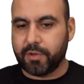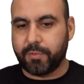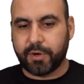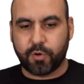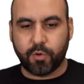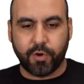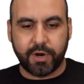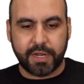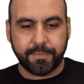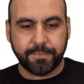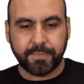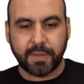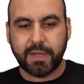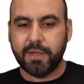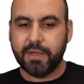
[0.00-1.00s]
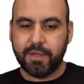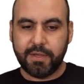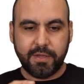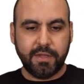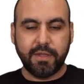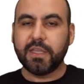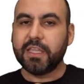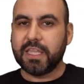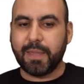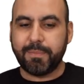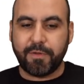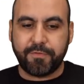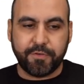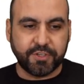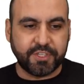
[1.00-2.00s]
the recording. Give
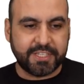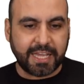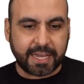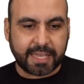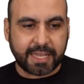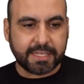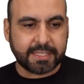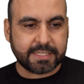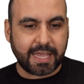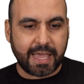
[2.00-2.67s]
me a few seconds,